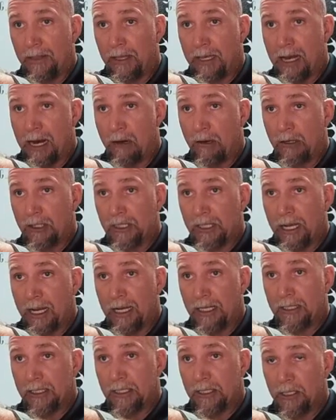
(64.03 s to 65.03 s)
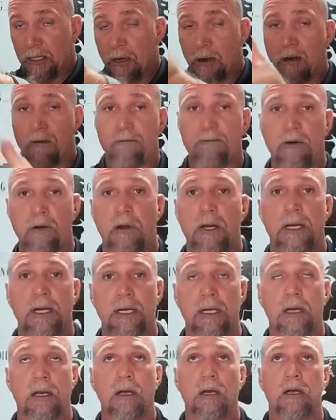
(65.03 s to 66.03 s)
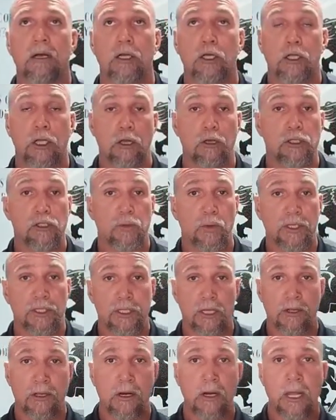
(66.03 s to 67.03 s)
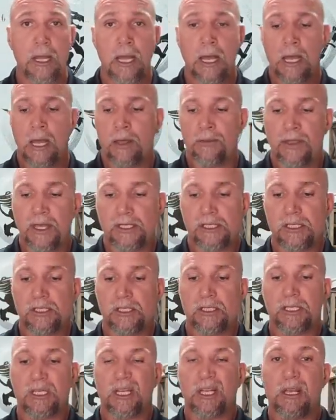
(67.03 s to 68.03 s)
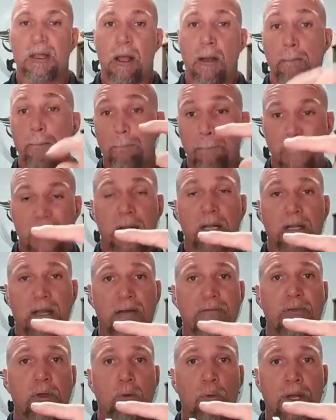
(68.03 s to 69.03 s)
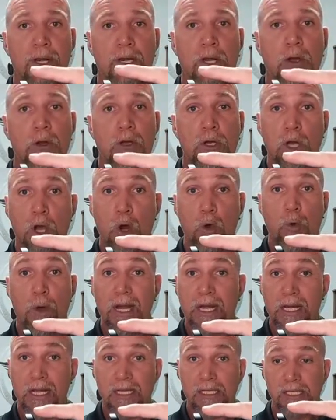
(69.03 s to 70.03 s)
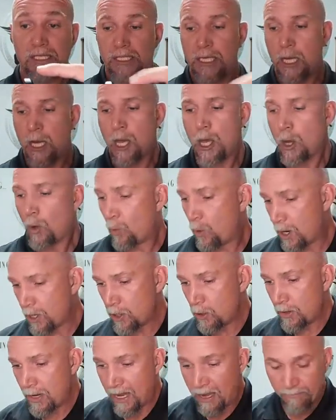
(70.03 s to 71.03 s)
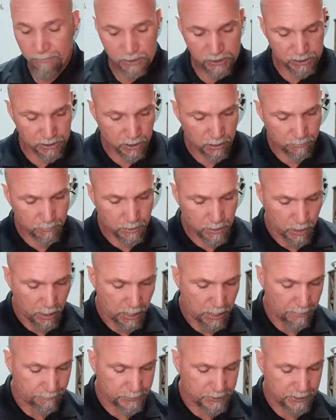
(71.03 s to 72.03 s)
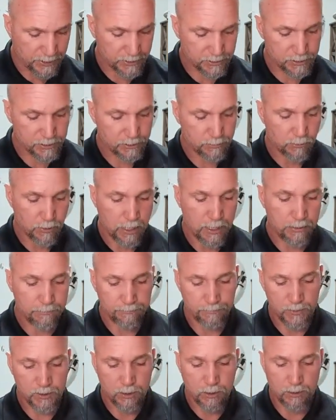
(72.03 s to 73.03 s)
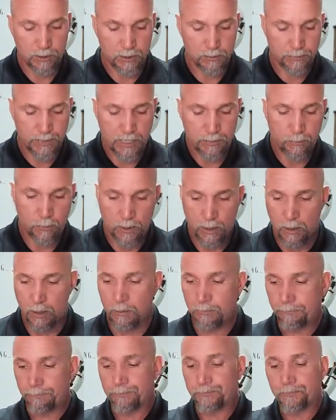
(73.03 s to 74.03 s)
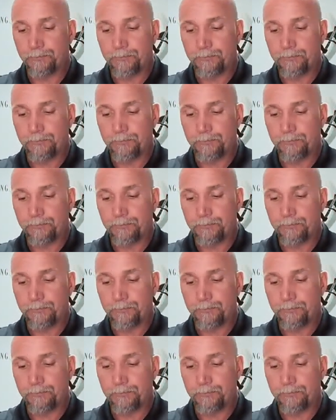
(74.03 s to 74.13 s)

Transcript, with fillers: and the iron sights are very uh, close to each other. This is middle of the window co-witnessed where you have some optics, right? Turn this bad boy on.